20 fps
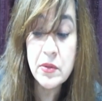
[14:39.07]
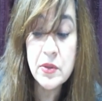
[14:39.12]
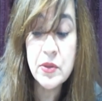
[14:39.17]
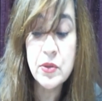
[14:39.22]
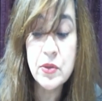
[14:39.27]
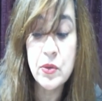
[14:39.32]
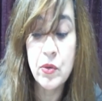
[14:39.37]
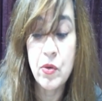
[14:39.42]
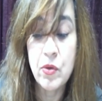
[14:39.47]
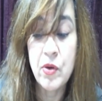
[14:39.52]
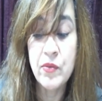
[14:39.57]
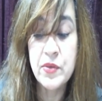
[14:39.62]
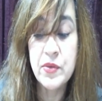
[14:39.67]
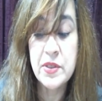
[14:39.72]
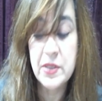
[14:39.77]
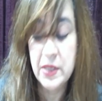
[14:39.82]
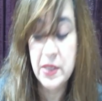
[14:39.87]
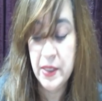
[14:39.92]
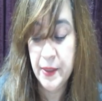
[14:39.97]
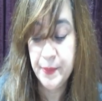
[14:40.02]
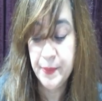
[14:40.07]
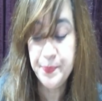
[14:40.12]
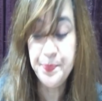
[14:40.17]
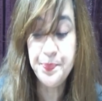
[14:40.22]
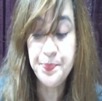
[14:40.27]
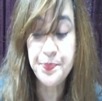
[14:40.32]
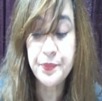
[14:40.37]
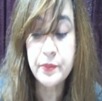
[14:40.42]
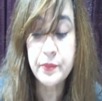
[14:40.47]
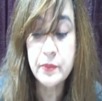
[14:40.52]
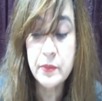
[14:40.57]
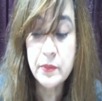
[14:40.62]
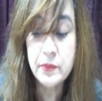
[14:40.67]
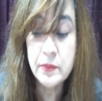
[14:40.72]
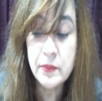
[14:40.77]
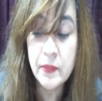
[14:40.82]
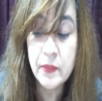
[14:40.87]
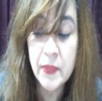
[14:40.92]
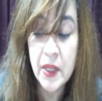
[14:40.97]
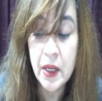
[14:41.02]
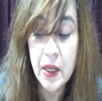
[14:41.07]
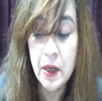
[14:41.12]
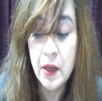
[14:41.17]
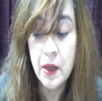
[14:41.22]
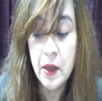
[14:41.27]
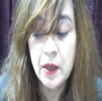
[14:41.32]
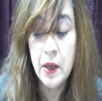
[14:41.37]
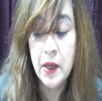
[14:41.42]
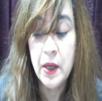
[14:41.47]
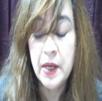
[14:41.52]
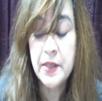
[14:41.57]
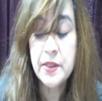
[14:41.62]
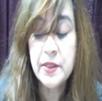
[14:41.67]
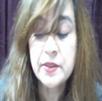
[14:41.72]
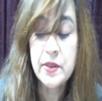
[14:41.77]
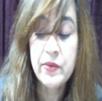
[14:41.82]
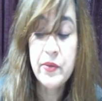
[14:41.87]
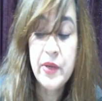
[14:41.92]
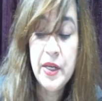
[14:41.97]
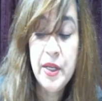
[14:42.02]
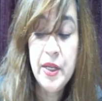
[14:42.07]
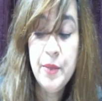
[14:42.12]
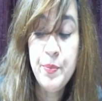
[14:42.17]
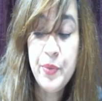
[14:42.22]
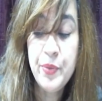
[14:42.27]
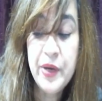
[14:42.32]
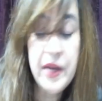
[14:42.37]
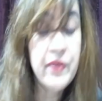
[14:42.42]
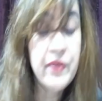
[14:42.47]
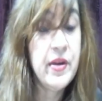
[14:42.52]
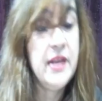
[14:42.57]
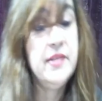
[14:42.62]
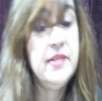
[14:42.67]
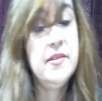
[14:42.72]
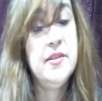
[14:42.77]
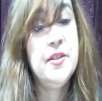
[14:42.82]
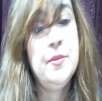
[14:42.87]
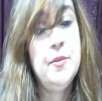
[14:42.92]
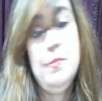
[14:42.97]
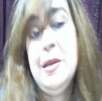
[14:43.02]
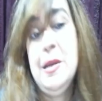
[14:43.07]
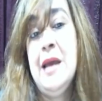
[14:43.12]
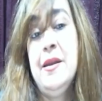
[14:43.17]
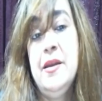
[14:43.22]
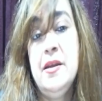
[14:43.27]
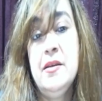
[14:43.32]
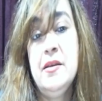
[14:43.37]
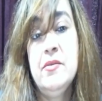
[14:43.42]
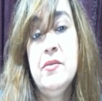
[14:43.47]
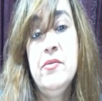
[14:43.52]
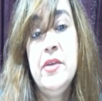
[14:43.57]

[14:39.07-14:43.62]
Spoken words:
So obviously it is a very pre-crisis planning.